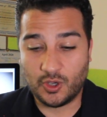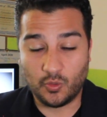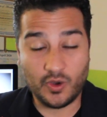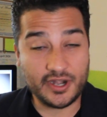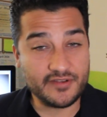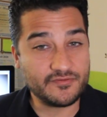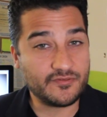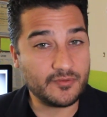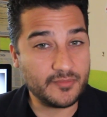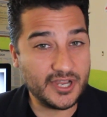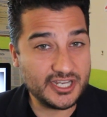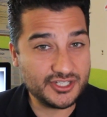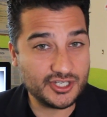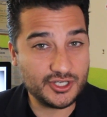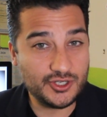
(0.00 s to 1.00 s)
What
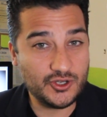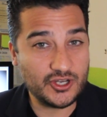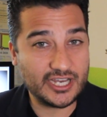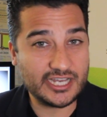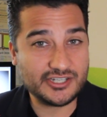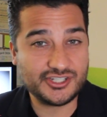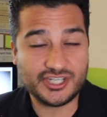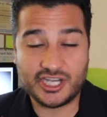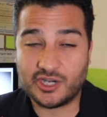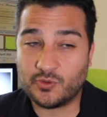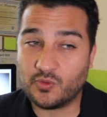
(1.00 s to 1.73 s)
information you can share,